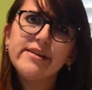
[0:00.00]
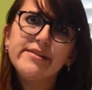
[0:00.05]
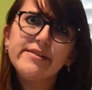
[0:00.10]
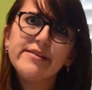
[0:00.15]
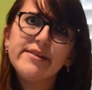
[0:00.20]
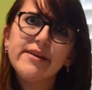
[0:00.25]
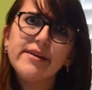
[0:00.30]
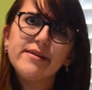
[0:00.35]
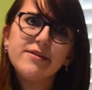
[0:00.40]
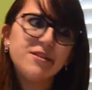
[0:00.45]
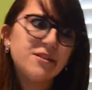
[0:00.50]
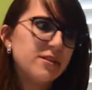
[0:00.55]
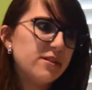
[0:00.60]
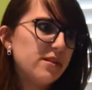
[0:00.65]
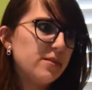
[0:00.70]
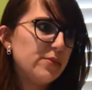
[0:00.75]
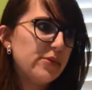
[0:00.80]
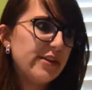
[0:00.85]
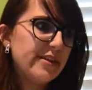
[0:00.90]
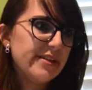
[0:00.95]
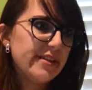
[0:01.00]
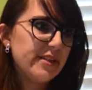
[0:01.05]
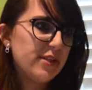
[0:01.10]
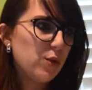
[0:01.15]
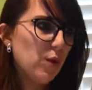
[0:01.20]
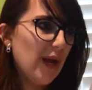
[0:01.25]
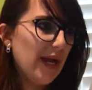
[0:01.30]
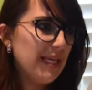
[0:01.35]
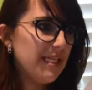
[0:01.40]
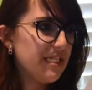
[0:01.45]
did I accidentally print it
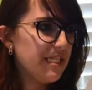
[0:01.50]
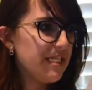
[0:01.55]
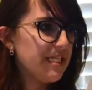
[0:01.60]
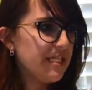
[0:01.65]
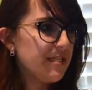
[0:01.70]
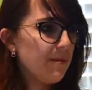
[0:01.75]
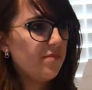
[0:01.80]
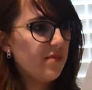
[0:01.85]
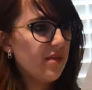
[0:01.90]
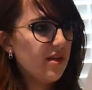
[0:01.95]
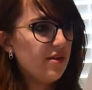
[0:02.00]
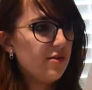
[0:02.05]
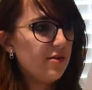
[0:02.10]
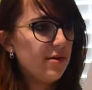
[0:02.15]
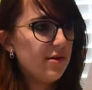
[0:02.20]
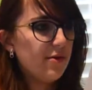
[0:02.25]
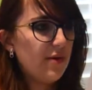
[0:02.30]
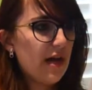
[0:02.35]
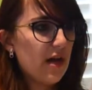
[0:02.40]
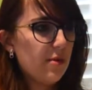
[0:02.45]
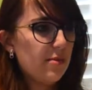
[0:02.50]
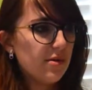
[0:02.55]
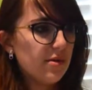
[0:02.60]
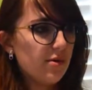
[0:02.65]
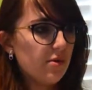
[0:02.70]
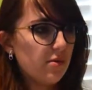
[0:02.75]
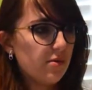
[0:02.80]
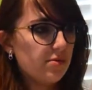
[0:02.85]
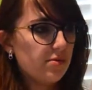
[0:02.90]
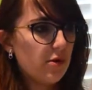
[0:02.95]
twice? Neither knew how, but
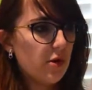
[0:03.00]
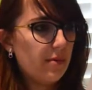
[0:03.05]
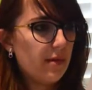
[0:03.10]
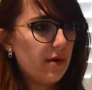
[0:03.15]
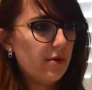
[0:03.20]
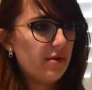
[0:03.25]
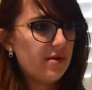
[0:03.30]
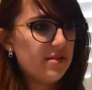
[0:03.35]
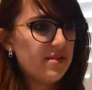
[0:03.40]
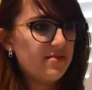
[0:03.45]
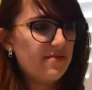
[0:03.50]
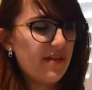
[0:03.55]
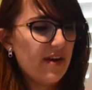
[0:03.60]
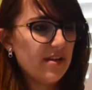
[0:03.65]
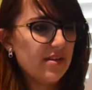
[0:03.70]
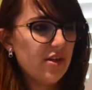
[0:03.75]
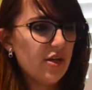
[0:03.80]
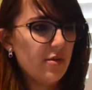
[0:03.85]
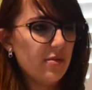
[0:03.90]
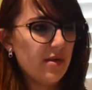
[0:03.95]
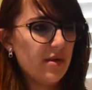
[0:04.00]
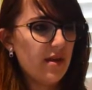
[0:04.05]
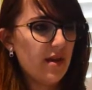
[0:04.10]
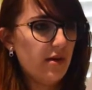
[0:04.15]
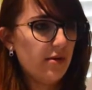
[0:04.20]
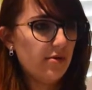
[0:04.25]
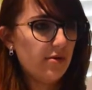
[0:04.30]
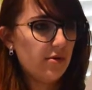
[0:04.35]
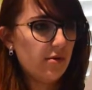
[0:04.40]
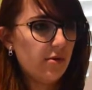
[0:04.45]
the robot was in fact human now.
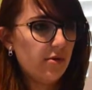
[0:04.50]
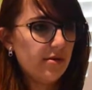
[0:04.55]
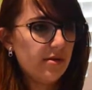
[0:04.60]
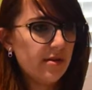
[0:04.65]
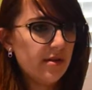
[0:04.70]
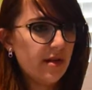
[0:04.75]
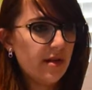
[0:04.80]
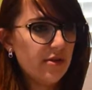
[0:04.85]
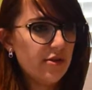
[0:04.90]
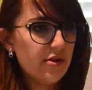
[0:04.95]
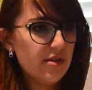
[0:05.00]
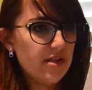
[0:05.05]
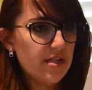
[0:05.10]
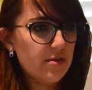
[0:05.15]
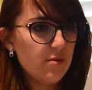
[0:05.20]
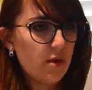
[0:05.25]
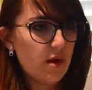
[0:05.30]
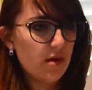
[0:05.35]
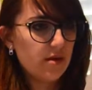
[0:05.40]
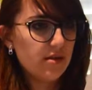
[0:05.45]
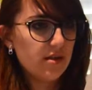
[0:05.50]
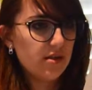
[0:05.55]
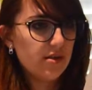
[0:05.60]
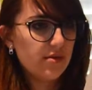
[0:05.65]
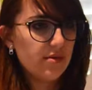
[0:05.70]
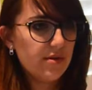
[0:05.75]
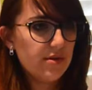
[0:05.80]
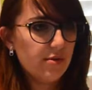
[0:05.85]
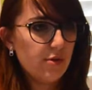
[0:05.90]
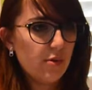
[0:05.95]
The warden had just walked into
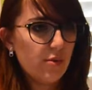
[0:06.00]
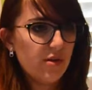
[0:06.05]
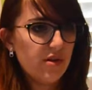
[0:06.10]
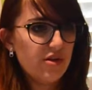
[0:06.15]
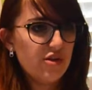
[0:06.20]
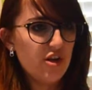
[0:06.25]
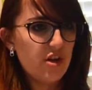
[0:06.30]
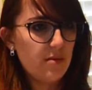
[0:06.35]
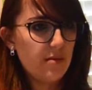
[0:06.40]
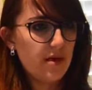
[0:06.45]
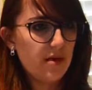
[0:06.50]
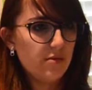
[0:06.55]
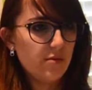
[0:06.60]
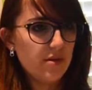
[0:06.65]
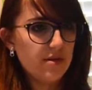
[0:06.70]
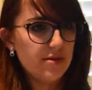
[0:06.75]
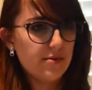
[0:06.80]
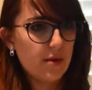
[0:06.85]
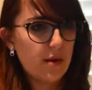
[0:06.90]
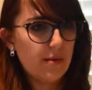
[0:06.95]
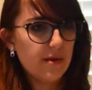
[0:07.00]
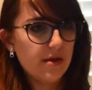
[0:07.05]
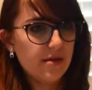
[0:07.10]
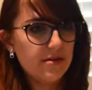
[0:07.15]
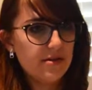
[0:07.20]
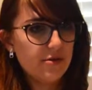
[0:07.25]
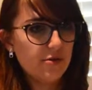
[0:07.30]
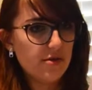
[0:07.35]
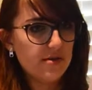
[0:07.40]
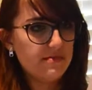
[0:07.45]
his room with Jailbot and was rubbing the
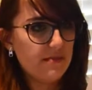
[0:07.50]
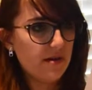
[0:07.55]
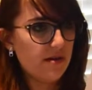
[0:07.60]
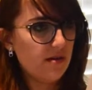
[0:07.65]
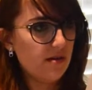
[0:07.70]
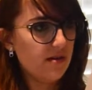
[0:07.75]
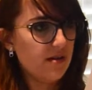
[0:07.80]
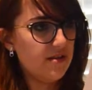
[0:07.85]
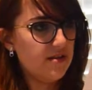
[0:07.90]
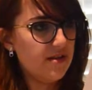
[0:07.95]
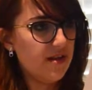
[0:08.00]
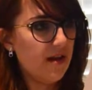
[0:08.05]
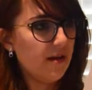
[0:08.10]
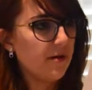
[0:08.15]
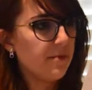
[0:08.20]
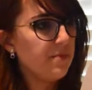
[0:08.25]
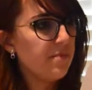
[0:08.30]
sore spot on his neck.